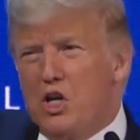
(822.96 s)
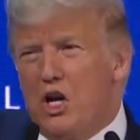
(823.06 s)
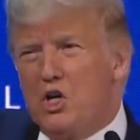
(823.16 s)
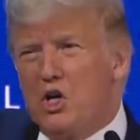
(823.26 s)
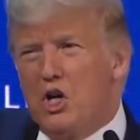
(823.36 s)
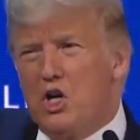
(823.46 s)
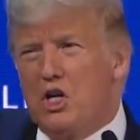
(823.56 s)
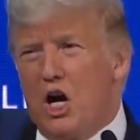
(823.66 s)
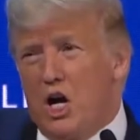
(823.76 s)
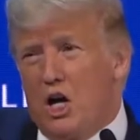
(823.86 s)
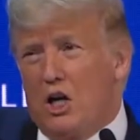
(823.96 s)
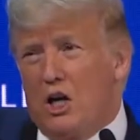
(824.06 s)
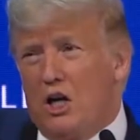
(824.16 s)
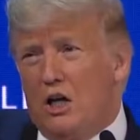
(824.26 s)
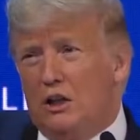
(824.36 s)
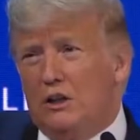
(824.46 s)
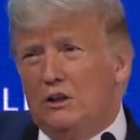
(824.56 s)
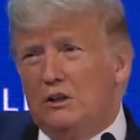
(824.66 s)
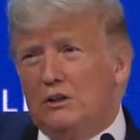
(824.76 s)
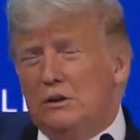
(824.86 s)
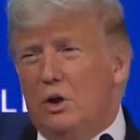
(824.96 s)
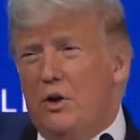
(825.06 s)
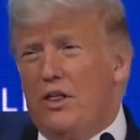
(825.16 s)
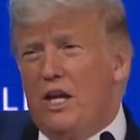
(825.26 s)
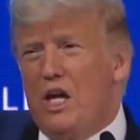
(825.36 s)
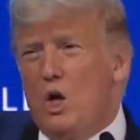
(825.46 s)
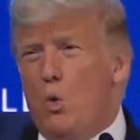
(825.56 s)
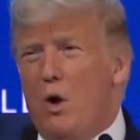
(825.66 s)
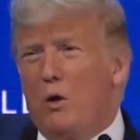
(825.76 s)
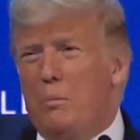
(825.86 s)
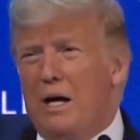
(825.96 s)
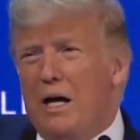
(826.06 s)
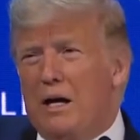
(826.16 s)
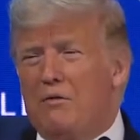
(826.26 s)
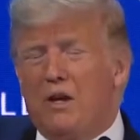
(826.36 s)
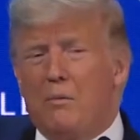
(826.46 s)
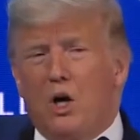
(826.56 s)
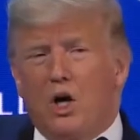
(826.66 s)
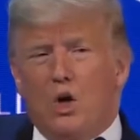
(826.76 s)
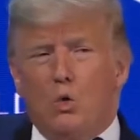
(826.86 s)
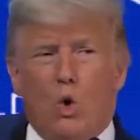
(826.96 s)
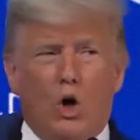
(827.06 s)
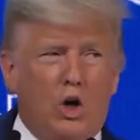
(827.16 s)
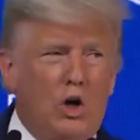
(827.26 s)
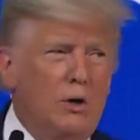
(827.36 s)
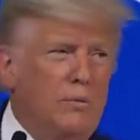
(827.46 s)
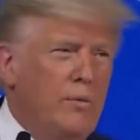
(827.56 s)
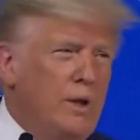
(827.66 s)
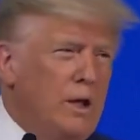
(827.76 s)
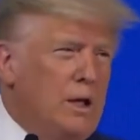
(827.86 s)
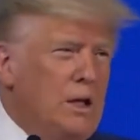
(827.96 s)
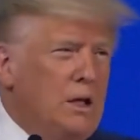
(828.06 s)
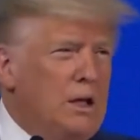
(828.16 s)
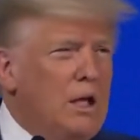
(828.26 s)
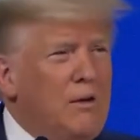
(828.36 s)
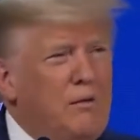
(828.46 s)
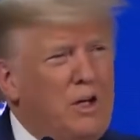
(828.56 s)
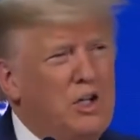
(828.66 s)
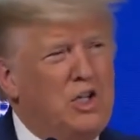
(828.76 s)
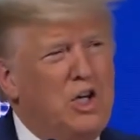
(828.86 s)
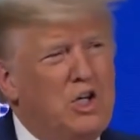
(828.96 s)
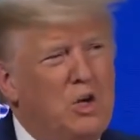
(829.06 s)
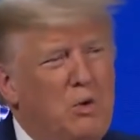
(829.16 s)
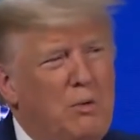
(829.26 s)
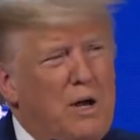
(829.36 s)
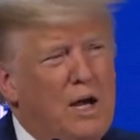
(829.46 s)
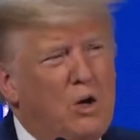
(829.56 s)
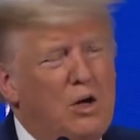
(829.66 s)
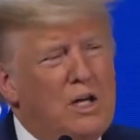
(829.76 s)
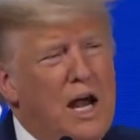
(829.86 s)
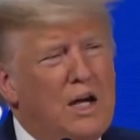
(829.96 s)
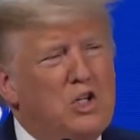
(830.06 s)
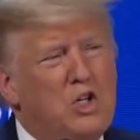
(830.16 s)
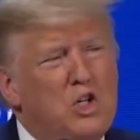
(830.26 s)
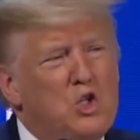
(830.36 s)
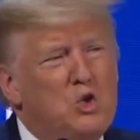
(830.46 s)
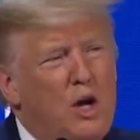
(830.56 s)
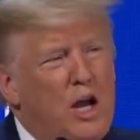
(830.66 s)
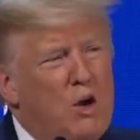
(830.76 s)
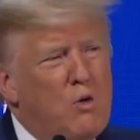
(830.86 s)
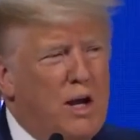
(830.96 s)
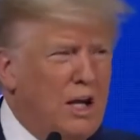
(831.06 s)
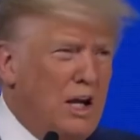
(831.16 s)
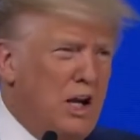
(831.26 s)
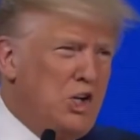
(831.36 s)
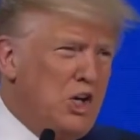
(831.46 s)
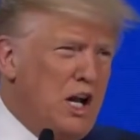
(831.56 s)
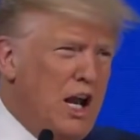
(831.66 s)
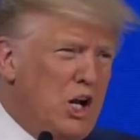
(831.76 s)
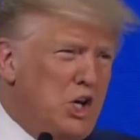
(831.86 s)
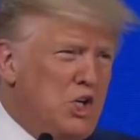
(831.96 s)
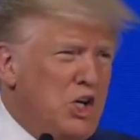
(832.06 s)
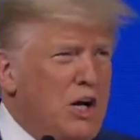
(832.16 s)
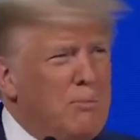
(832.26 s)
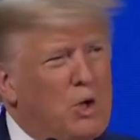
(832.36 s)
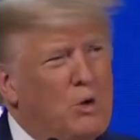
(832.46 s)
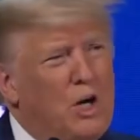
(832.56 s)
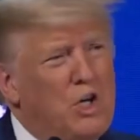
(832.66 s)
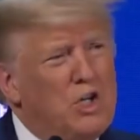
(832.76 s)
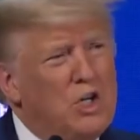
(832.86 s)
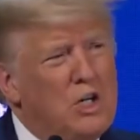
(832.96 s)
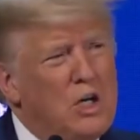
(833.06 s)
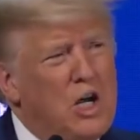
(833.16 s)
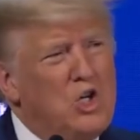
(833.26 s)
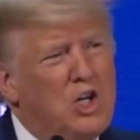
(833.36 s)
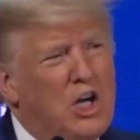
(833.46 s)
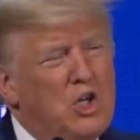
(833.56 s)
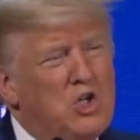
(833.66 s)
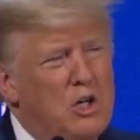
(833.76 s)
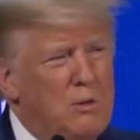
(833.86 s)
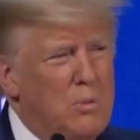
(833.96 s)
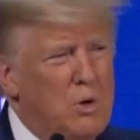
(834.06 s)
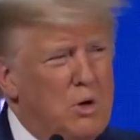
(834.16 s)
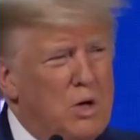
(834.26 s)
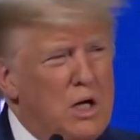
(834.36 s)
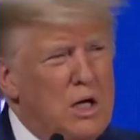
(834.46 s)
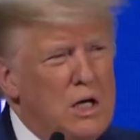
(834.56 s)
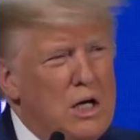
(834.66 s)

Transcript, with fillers: centered entirely on the well-being of the American worker. Every decision we make on taxes, trade, regulation, energy, immigration, education, and more